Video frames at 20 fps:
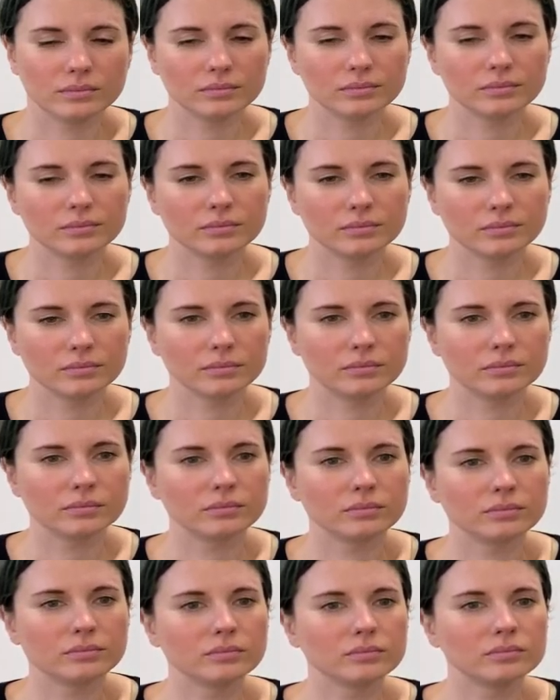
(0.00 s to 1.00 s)

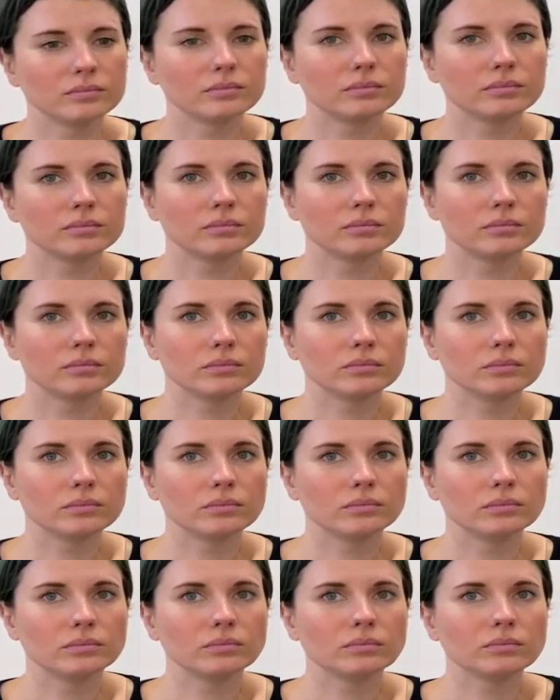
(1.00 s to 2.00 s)

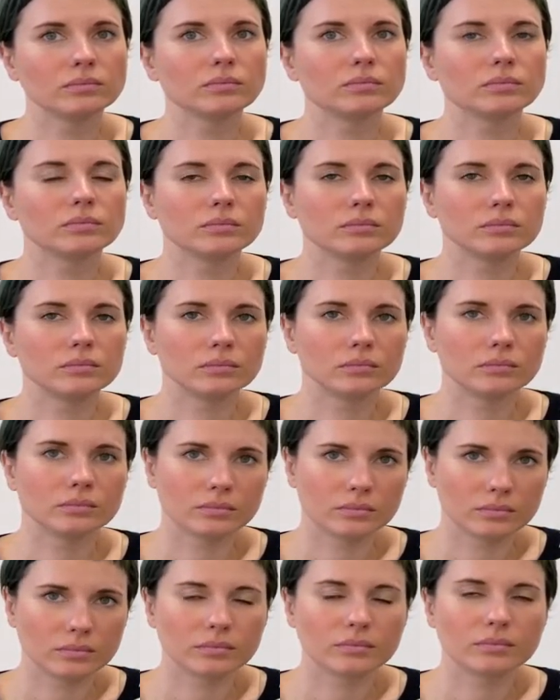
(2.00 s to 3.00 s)

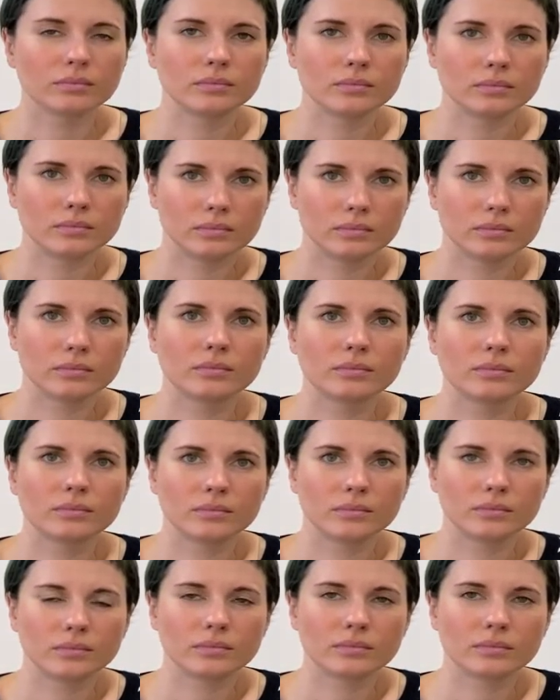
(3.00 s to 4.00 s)

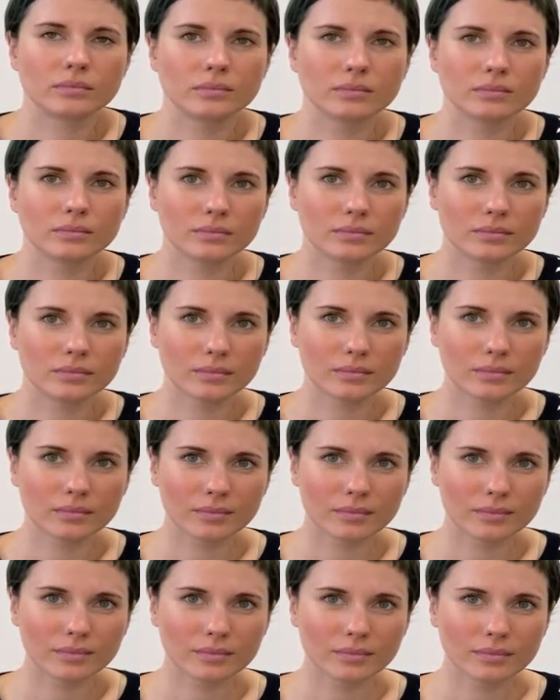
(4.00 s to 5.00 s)

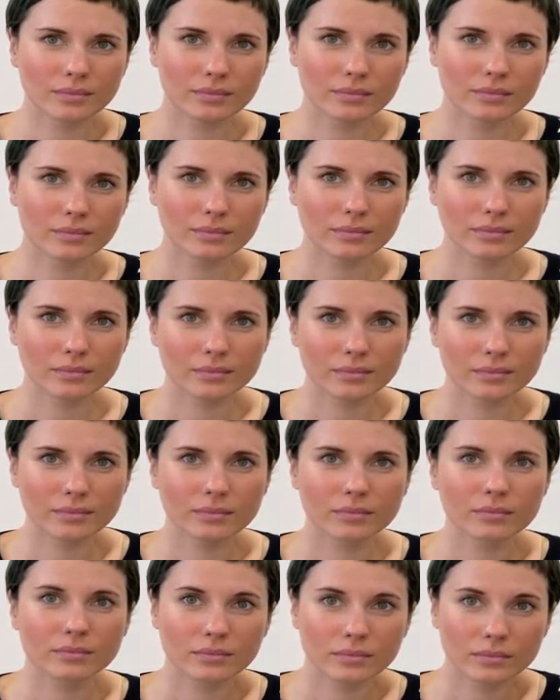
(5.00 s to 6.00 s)

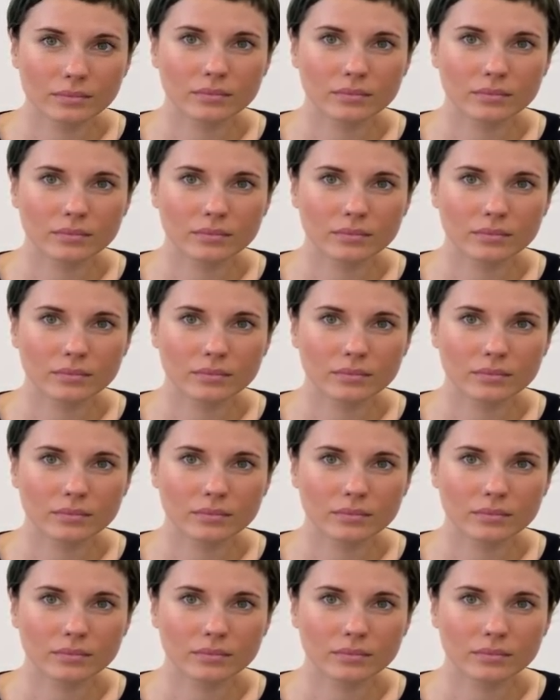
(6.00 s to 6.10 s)
[no speech]